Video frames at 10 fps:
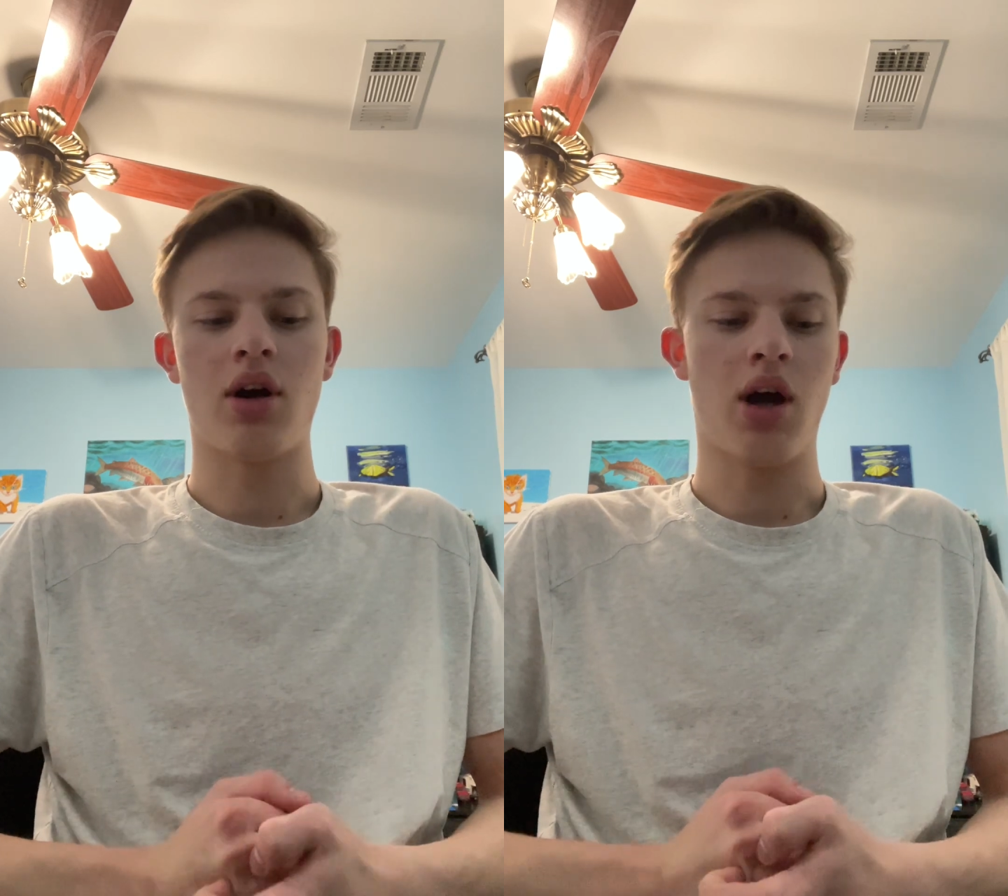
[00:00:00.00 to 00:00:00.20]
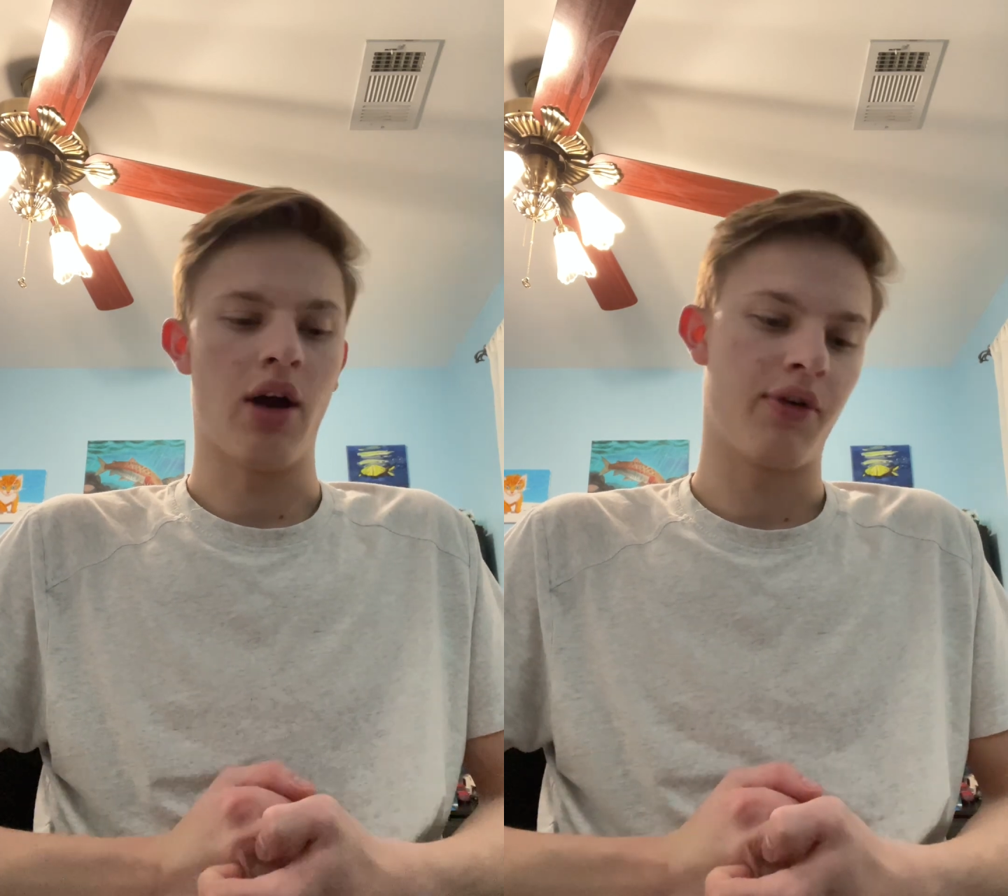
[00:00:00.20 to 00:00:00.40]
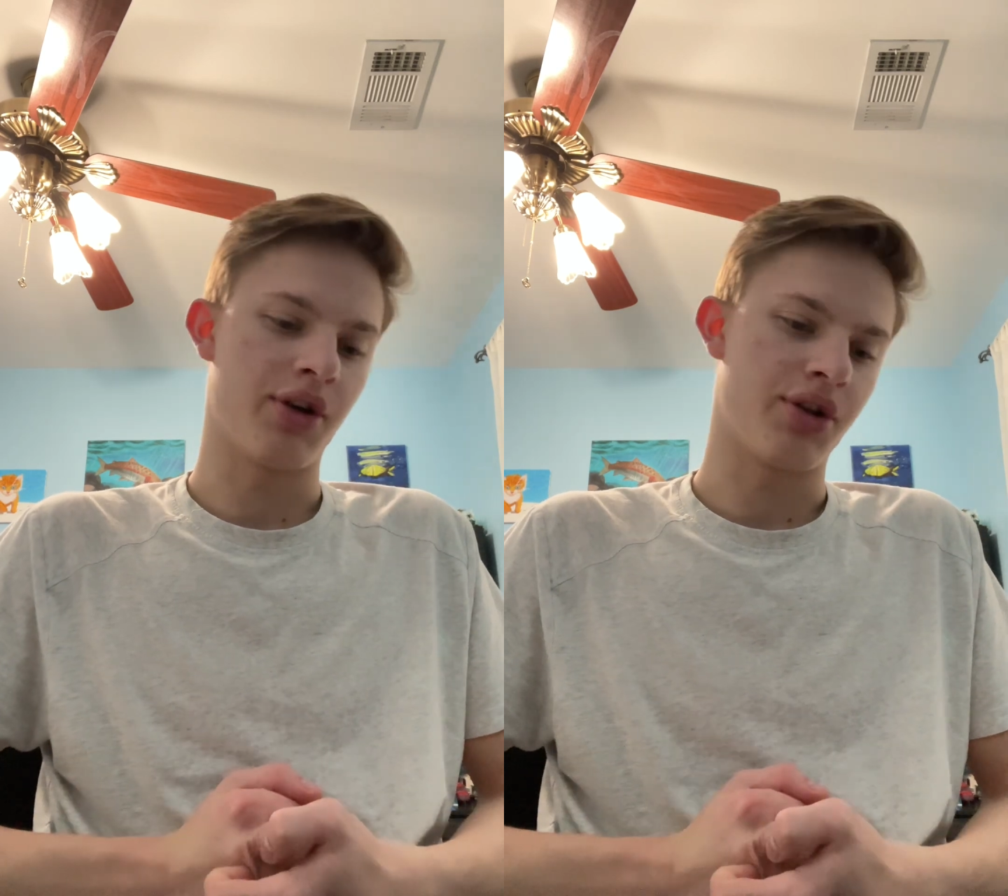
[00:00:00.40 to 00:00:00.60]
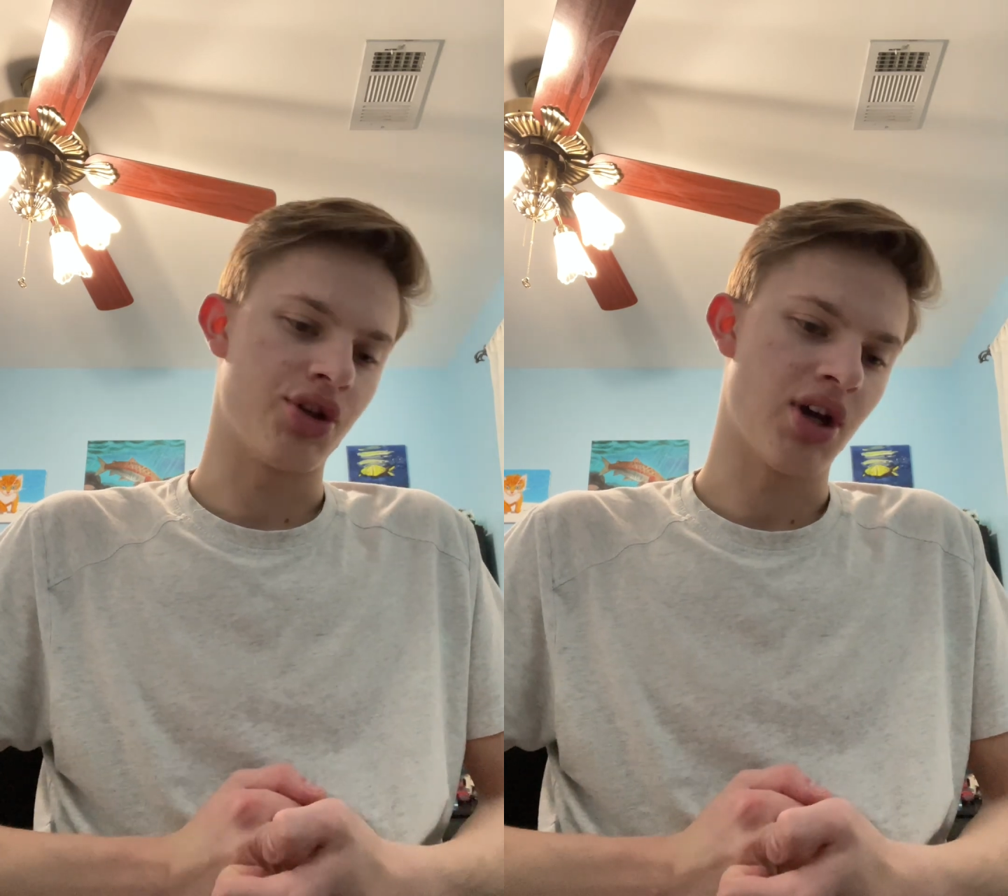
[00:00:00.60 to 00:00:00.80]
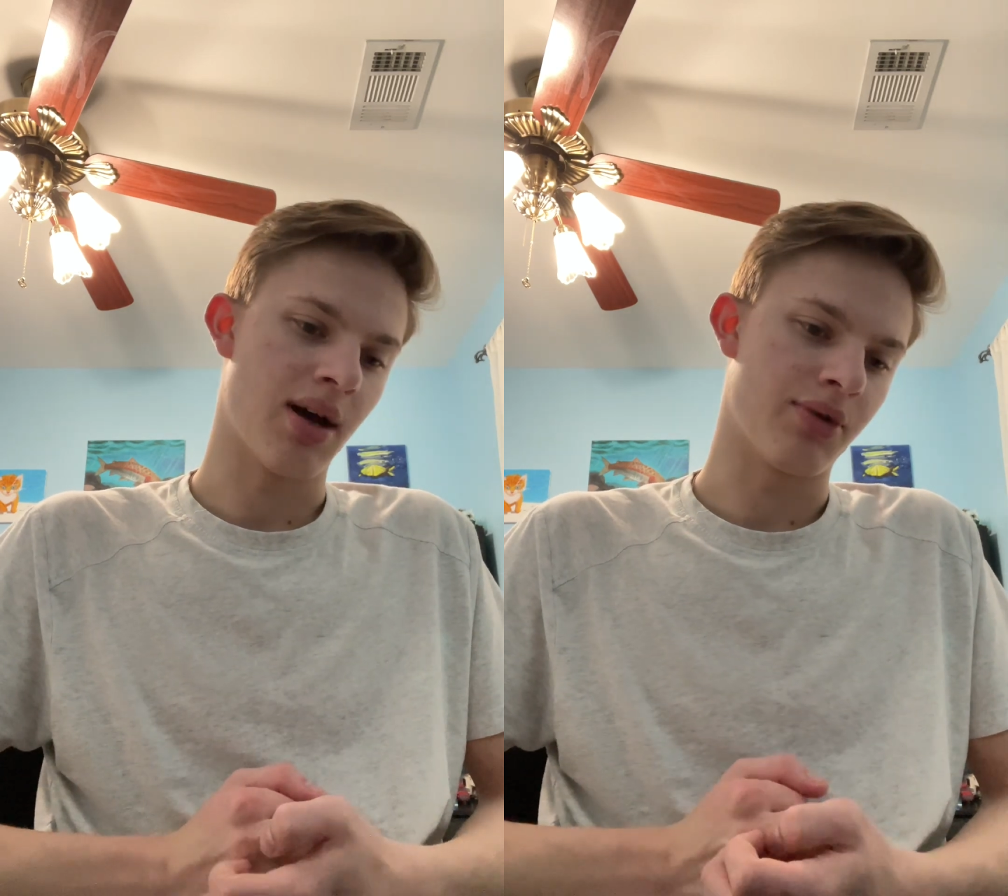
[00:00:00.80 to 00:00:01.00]
I forgot the
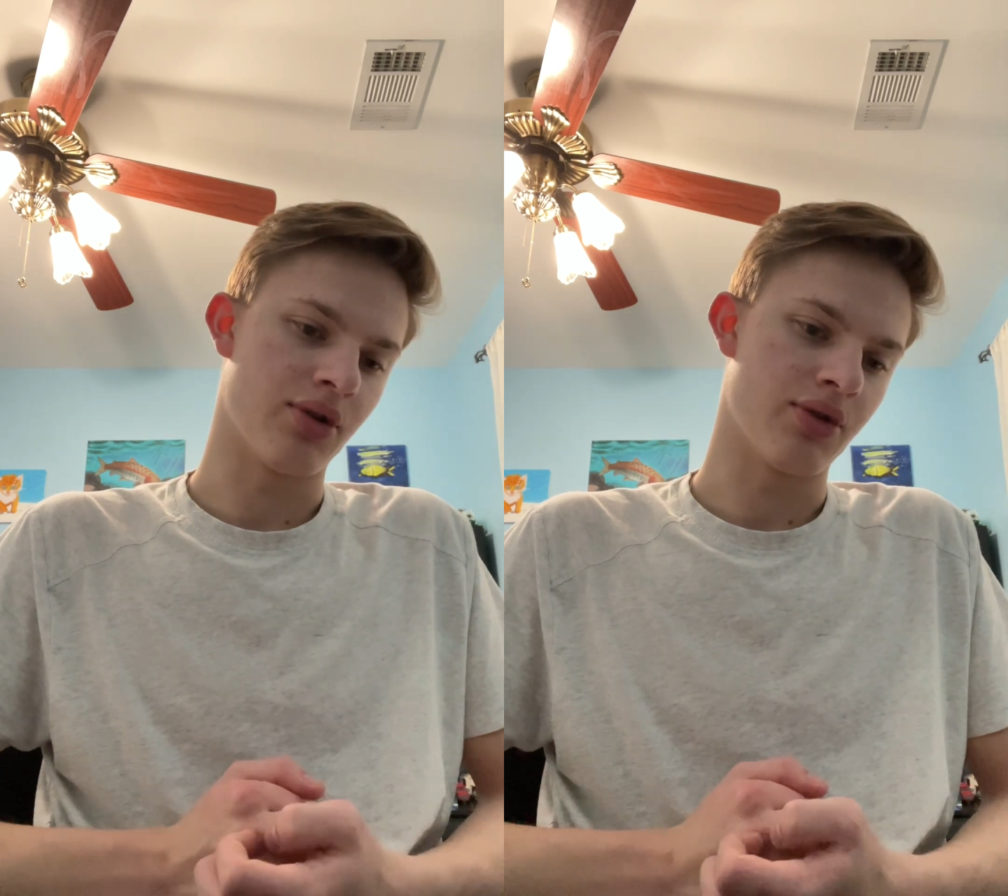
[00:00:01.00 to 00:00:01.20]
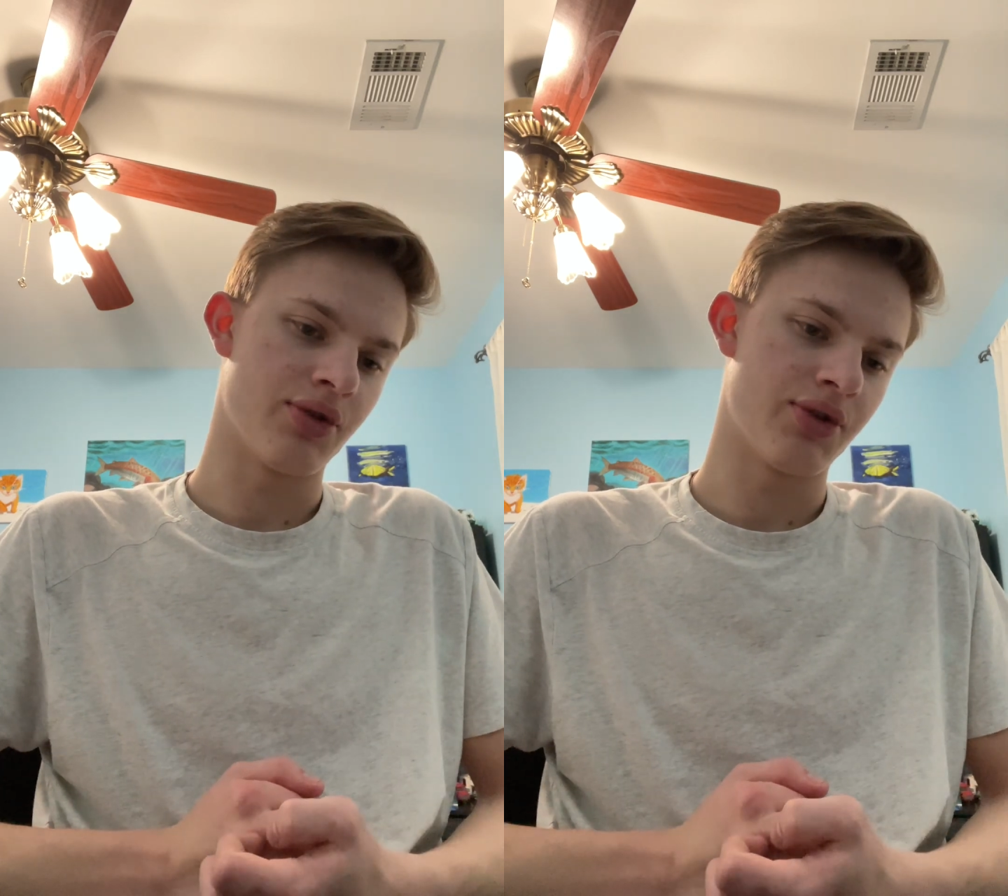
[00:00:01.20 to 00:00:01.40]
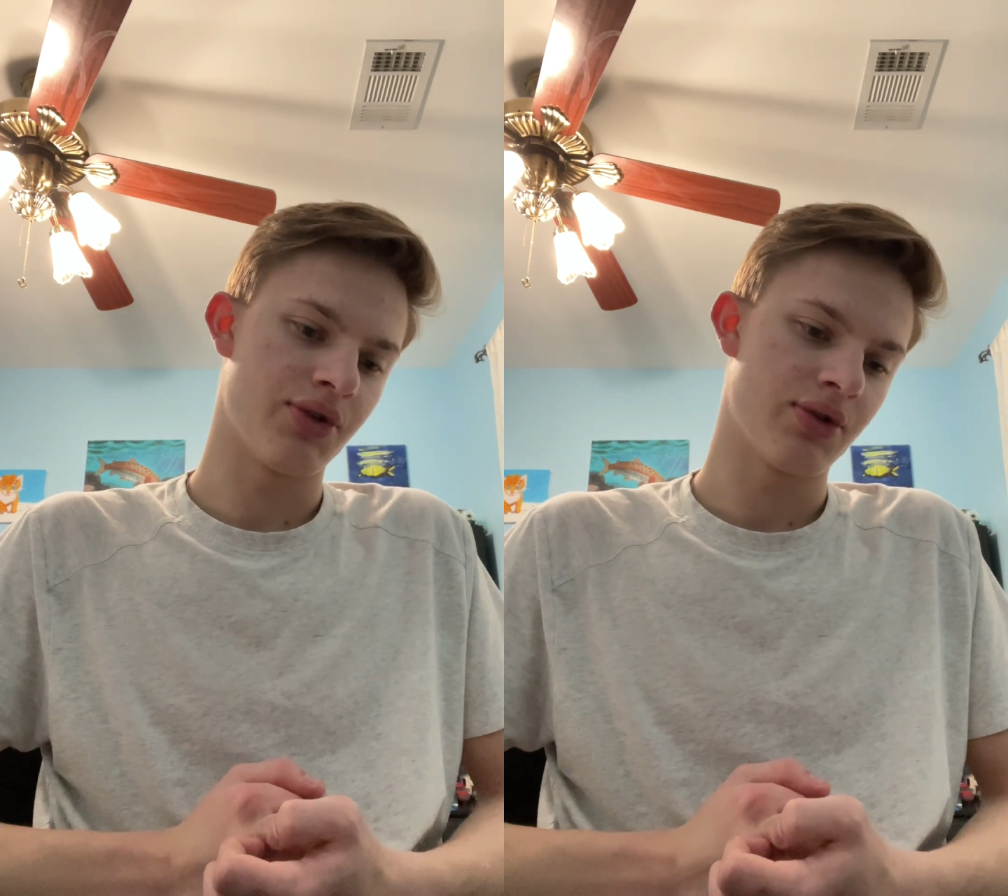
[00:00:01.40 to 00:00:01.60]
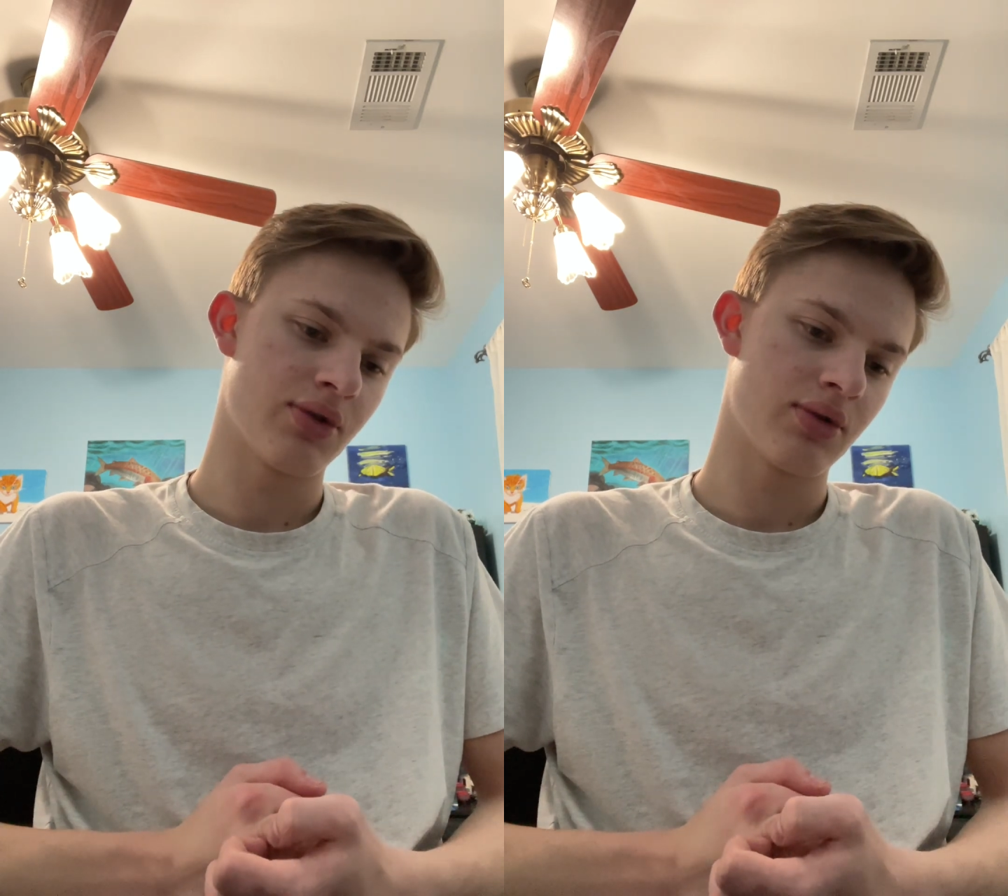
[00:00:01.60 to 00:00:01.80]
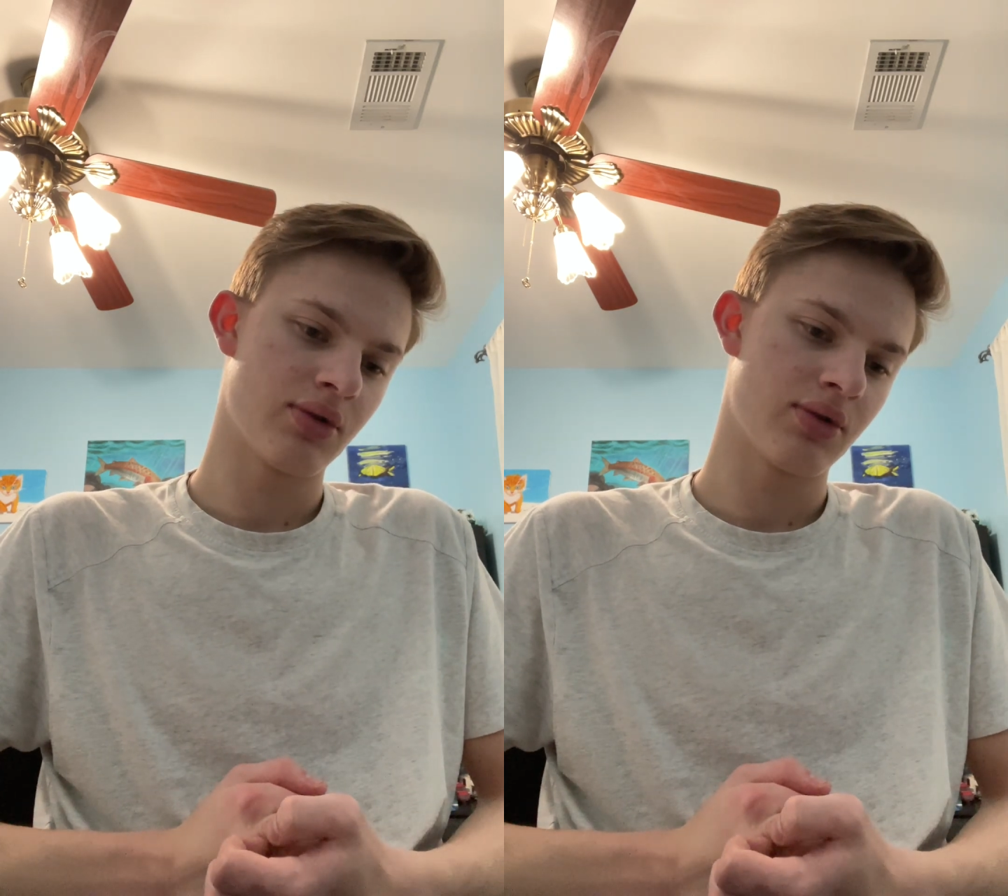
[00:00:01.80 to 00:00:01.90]
chapters,